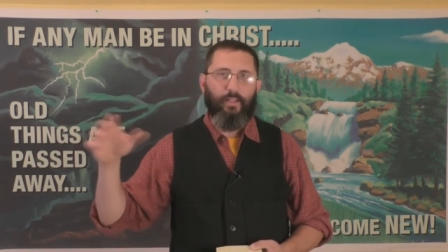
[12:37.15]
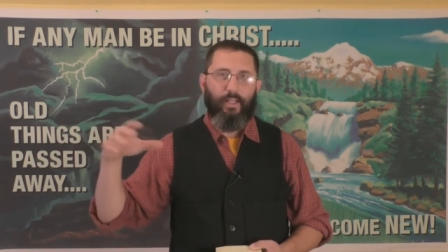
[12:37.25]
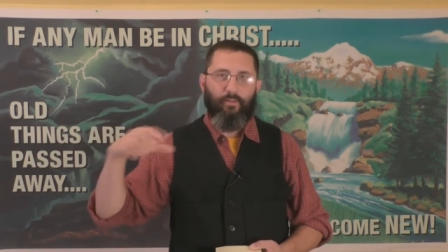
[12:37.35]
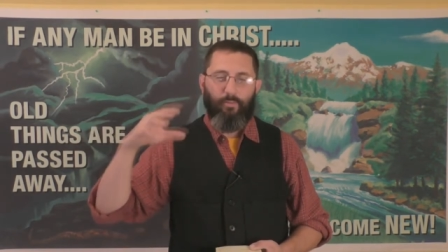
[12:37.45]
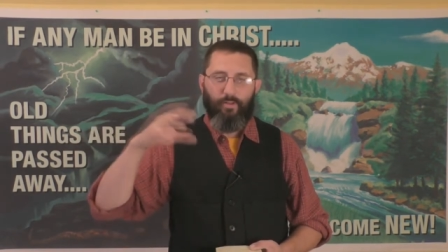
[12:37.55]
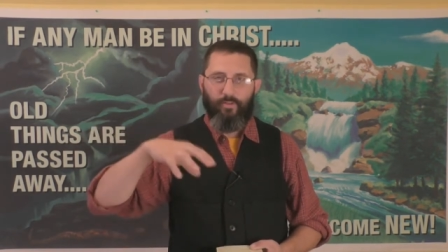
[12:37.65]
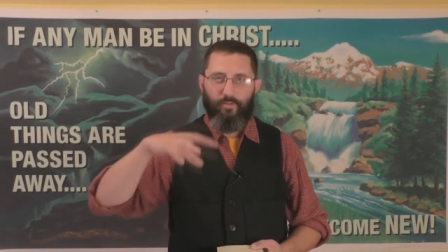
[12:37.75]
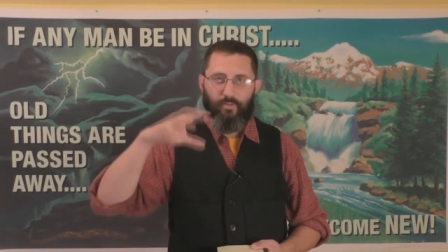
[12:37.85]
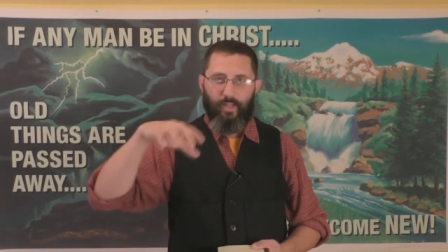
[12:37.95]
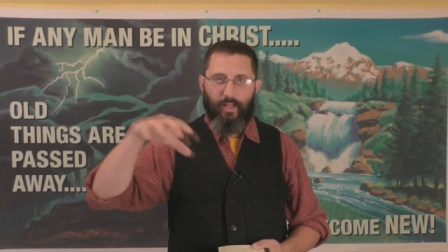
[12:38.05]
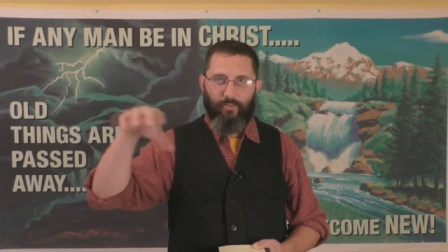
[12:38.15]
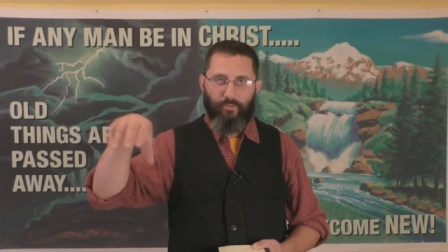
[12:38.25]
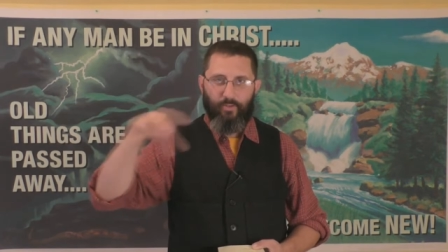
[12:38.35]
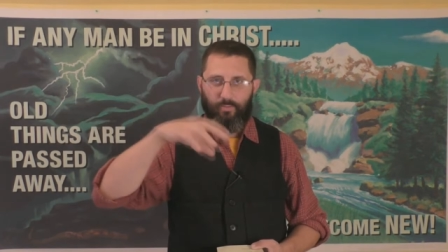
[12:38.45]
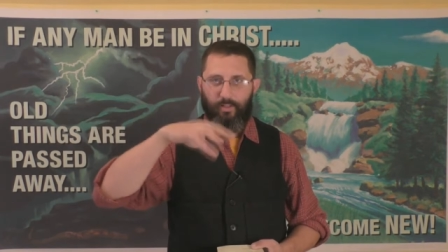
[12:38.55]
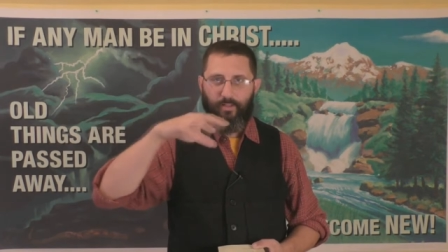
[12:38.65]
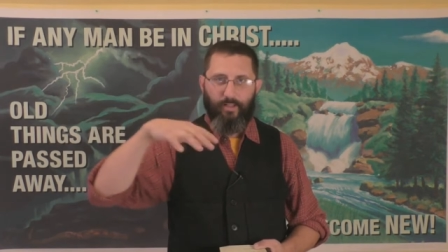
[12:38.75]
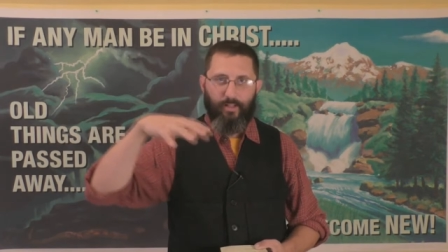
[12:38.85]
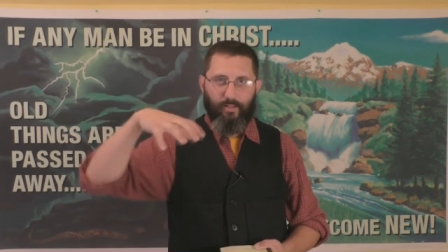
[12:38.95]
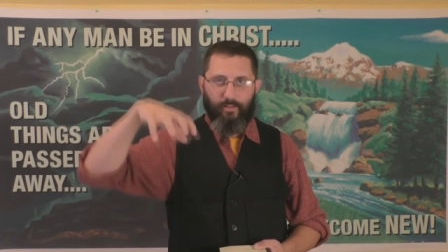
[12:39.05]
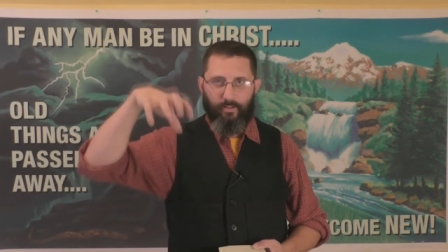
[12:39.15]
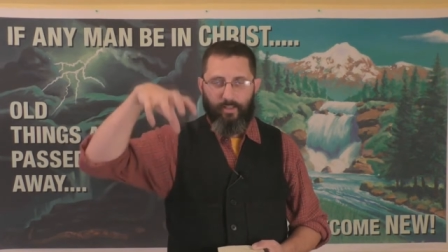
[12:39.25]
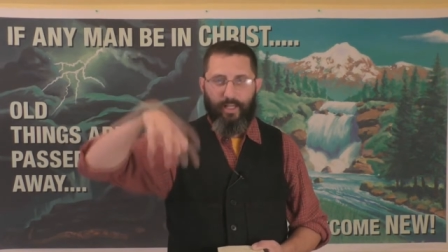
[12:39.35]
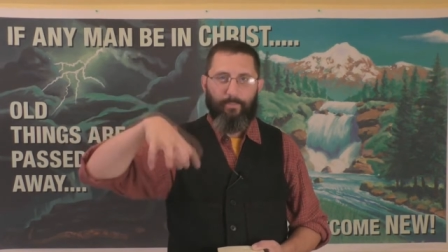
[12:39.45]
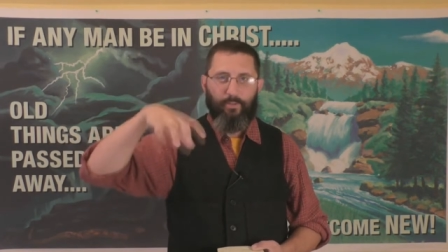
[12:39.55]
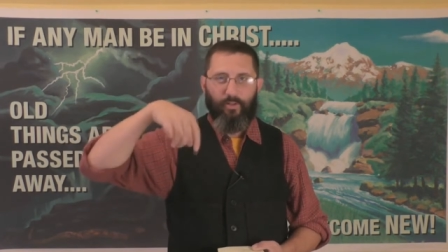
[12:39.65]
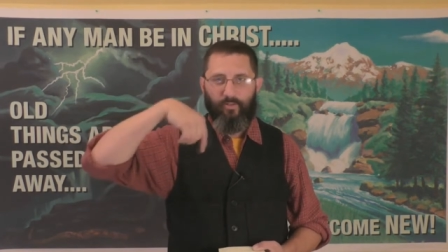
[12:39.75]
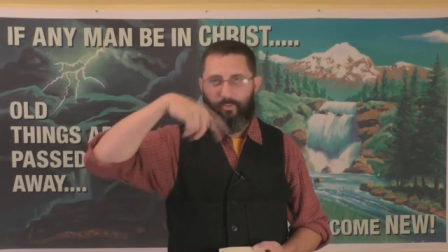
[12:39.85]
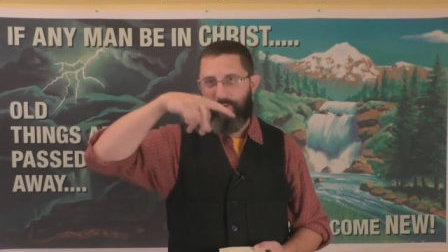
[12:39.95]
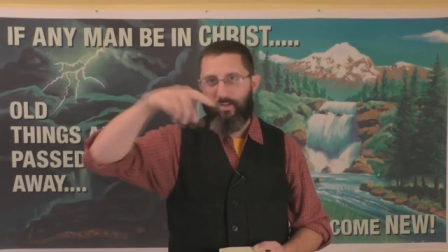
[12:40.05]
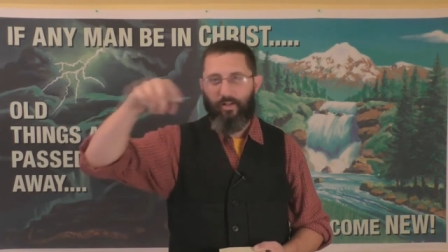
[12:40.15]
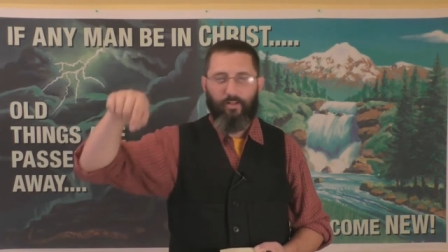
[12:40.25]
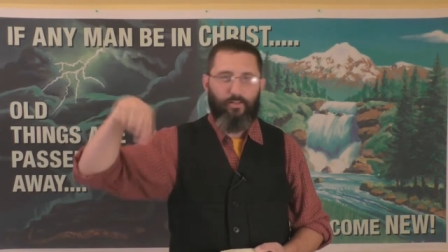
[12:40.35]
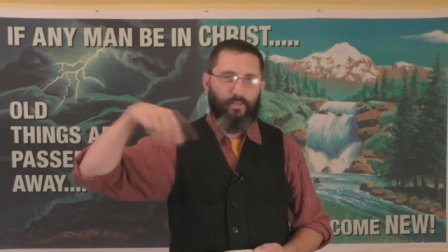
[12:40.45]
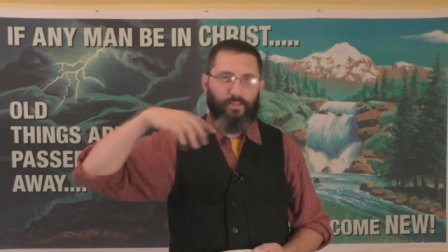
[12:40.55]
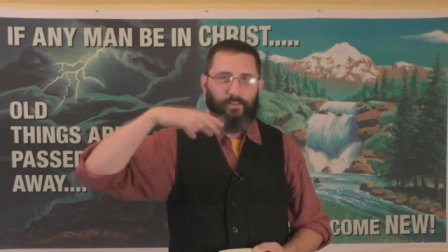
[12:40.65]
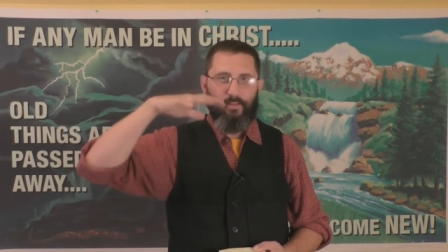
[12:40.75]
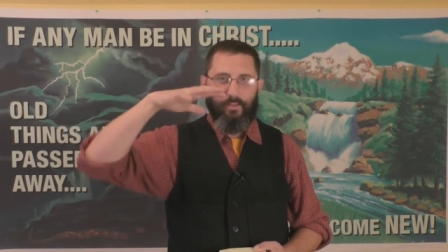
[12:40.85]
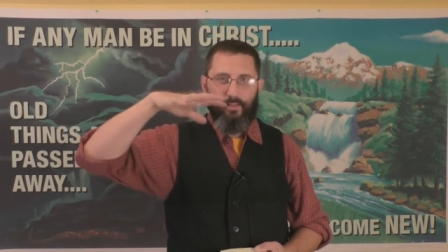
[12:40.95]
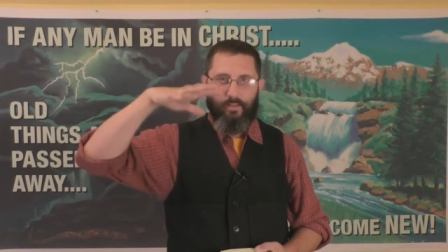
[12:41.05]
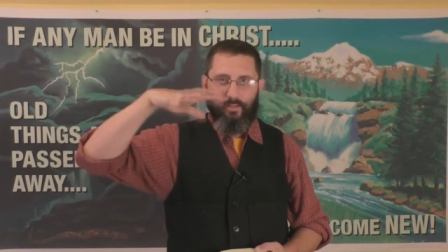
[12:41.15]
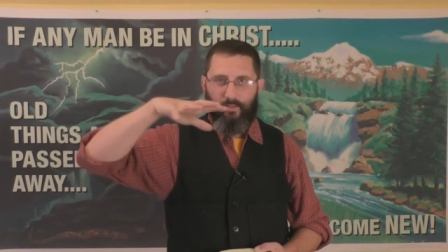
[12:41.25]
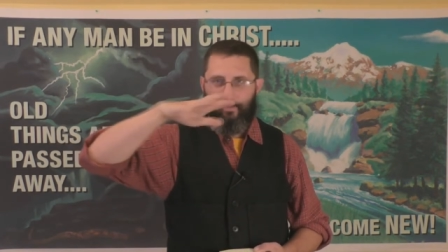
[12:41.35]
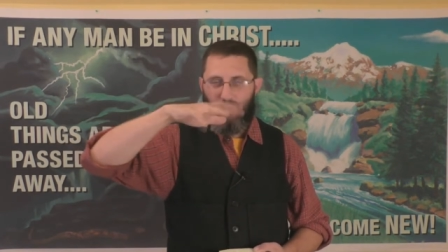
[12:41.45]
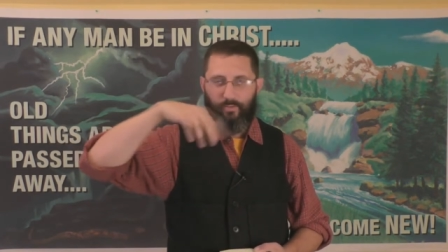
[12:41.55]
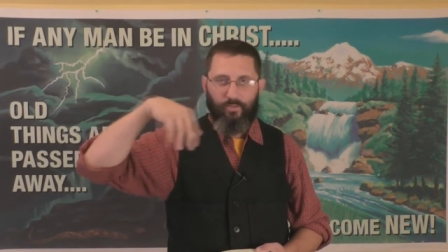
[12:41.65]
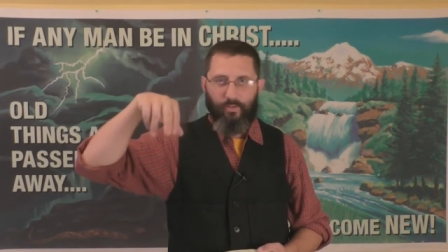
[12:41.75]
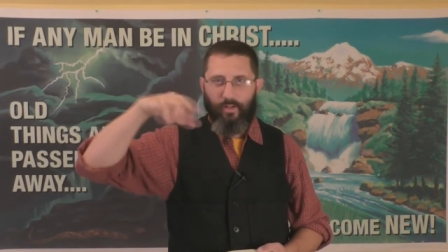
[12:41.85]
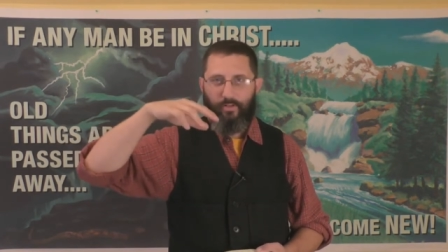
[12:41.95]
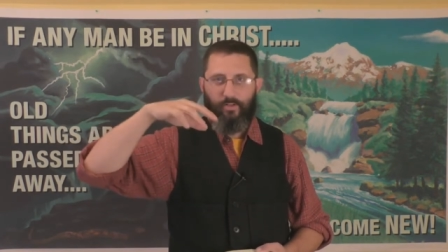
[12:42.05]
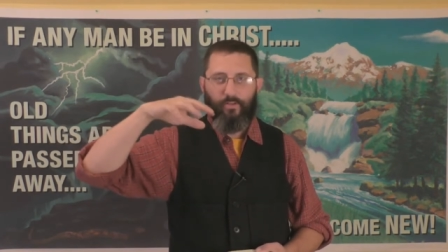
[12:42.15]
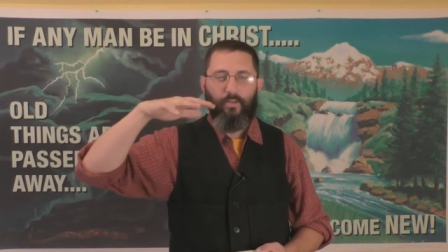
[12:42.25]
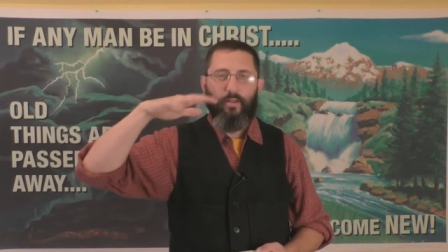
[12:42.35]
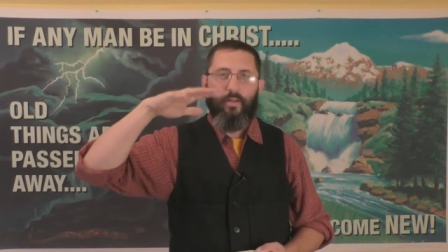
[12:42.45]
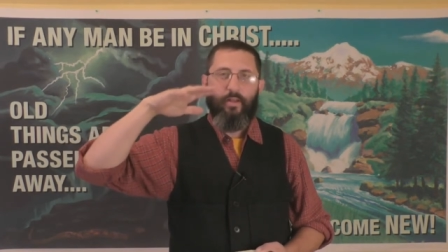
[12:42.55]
They have a bunch of natural springs down there that are capped off with concrete, you know, little structures.